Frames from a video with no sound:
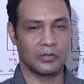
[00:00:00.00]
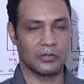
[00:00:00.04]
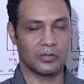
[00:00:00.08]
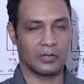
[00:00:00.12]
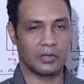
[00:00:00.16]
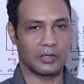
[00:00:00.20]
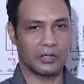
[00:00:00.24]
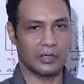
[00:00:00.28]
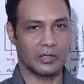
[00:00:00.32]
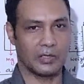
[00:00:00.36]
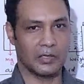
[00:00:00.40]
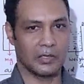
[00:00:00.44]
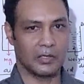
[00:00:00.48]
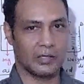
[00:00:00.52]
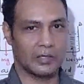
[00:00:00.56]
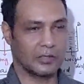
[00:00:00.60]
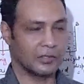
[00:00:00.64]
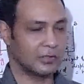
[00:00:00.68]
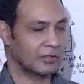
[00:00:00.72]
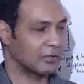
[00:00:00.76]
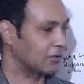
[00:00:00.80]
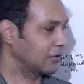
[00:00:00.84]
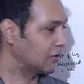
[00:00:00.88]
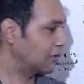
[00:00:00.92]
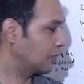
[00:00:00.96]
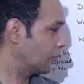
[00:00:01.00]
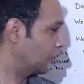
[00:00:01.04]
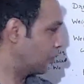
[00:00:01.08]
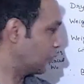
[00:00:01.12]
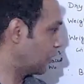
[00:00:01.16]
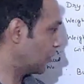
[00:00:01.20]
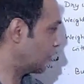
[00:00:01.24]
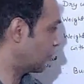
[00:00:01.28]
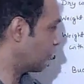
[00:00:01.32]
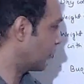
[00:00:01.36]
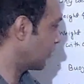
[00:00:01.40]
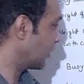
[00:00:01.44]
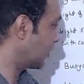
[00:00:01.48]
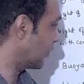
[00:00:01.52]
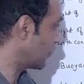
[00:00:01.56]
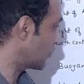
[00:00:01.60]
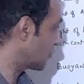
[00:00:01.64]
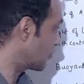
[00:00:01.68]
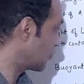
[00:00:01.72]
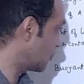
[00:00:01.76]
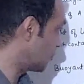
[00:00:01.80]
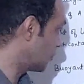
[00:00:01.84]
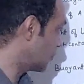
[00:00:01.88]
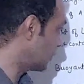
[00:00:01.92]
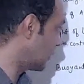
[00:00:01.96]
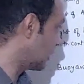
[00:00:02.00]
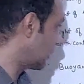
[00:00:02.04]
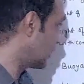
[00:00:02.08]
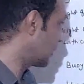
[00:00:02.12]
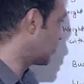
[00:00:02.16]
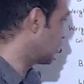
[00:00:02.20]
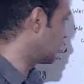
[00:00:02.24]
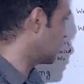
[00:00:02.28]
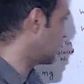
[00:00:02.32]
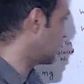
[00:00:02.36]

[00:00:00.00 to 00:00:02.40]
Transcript: and what we have shown that